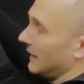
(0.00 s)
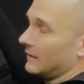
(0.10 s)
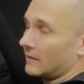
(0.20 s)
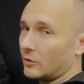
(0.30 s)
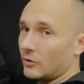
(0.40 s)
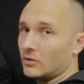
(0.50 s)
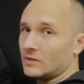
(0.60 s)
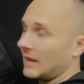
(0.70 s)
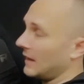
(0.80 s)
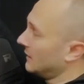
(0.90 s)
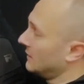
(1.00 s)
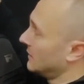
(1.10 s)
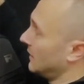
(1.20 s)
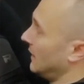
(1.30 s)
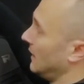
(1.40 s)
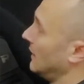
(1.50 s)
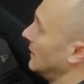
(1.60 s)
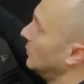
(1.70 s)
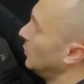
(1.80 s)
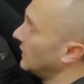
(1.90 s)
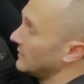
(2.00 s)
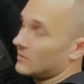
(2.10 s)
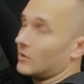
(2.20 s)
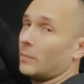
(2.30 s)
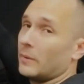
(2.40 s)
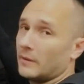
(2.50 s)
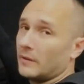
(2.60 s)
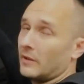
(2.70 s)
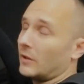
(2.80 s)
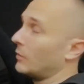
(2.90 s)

in a Gore-Tex wind stopper that